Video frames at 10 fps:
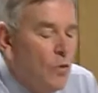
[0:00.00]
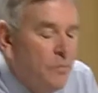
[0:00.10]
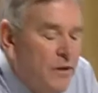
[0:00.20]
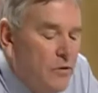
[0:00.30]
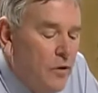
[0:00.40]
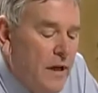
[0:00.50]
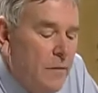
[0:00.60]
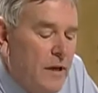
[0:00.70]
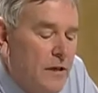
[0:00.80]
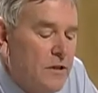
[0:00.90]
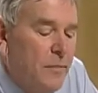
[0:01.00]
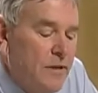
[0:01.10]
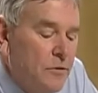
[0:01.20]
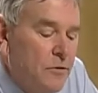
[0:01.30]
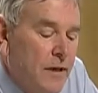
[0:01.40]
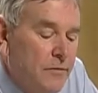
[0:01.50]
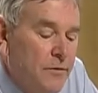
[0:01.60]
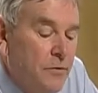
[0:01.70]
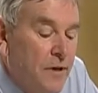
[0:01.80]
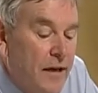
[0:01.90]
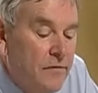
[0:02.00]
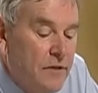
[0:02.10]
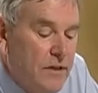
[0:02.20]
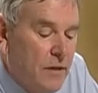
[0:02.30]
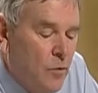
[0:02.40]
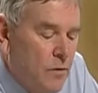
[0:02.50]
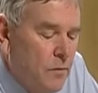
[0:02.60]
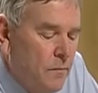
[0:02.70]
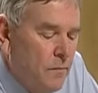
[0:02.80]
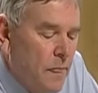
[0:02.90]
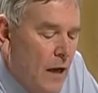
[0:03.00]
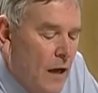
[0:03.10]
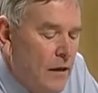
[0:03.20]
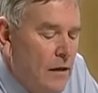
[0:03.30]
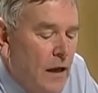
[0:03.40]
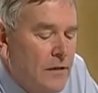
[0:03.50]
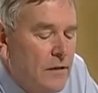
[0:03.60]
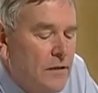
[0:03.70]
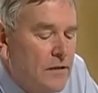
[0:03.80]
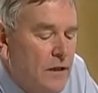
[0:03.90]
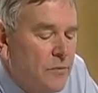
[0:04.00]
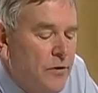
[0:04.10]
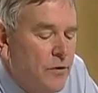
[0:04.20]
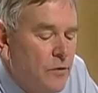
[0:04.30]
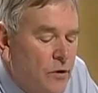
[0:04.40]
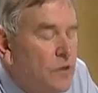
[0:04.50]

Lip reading: We've been talking about a special gift you gave to someone, and I'd like to discuss with you